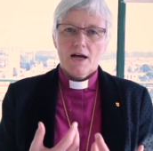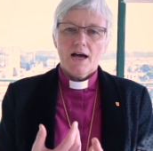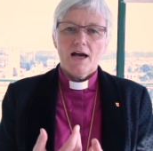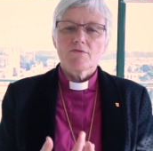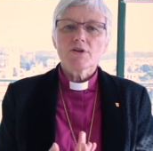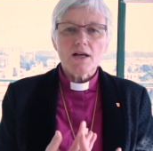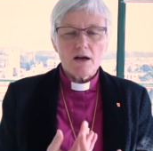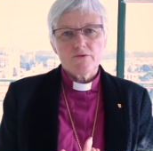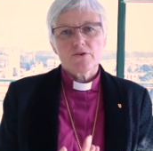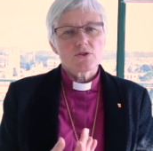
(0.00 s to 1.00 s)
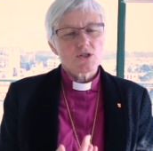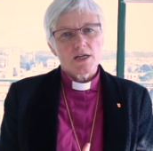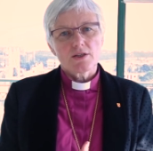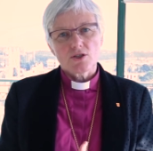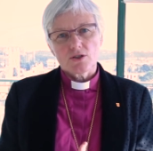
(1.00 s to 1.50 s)
have enough
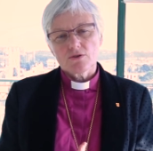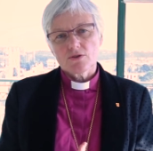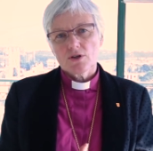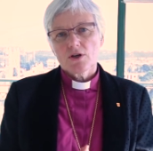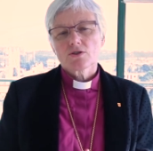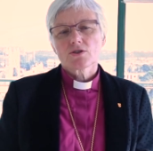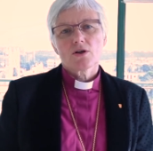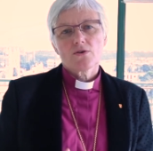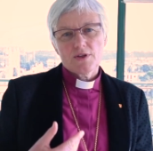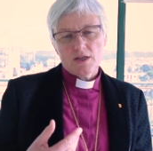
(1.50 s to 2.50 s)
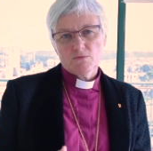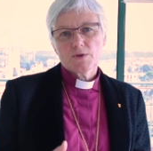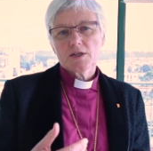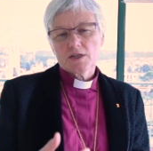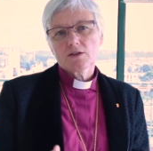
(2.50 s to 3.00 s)
consensus so that we
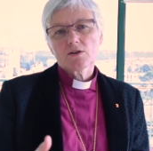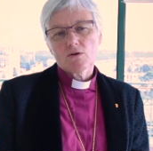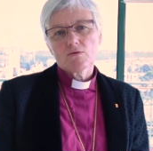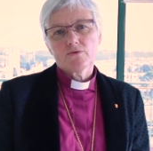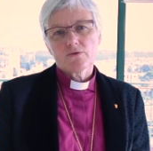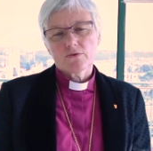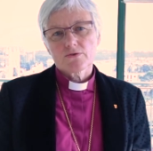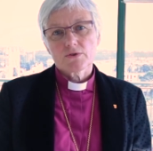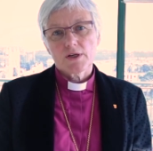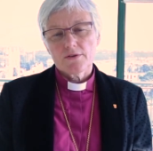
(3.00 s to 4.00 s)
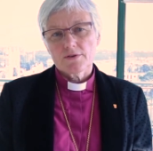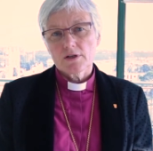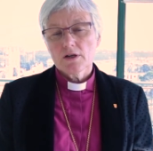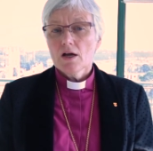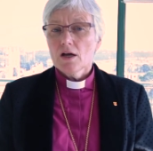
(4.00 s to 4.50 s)
can go forth
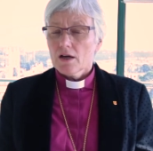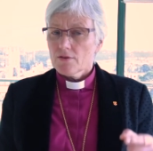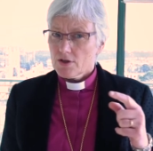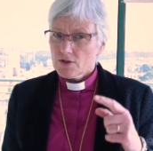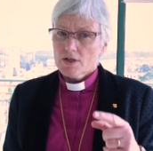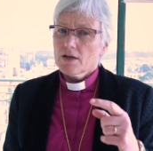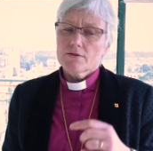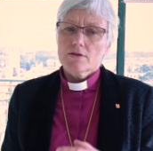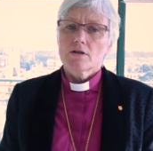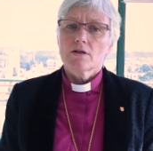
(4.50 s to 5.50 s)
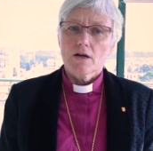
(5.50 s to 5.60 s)
together. And there's another